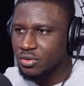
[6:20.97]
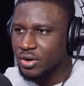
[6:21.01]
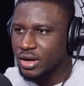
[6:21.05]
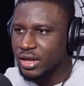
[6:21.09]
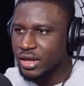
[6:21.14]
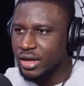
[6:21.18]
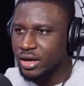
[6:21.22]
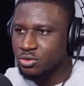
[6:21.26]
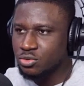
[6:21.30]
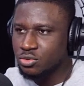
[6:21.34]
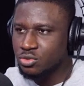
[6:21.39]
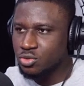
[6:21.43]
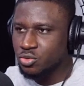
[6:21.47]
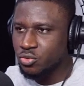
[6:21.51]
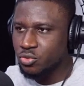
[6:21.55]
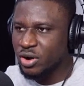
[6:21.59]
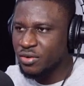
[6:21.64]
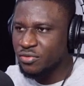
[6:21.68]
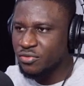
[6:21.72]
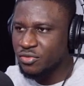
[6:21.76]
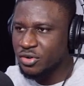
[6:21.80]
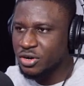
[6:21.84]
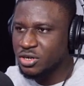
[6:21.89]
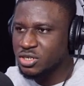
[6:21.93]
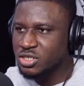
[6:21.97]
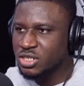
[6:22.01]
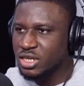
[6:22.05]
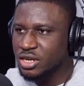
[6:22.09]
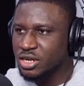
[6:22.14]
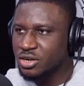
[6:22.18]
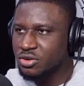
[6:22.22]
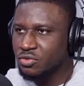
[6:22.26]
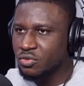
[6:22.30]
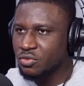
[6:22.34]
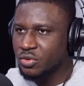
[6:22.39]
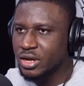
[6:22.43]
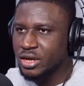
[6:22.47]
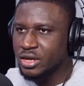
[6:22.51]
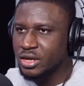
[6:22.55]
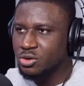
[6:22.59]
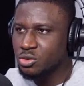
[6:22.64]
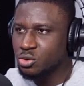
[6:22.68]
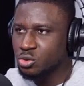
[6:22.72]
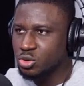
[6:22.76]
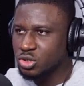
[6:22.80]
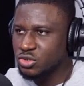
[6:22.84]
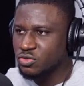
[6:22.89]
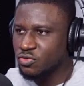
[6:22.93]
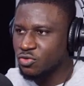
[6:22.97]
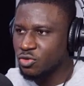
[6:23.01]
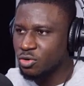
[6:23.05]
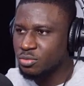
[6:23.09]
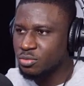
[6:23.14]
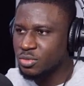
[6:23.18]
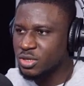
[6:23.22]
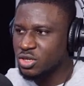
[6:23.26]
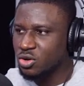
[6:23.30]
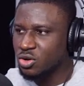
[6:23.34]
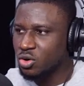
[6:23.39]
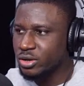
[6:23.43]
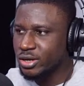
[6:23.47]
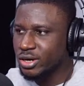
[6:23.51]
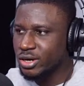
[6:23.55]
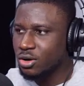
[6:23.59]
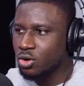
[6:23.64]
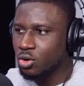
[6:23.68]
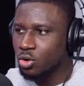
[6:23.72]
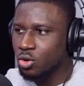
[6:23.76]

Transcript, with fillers: right, I could reference a gray note from the other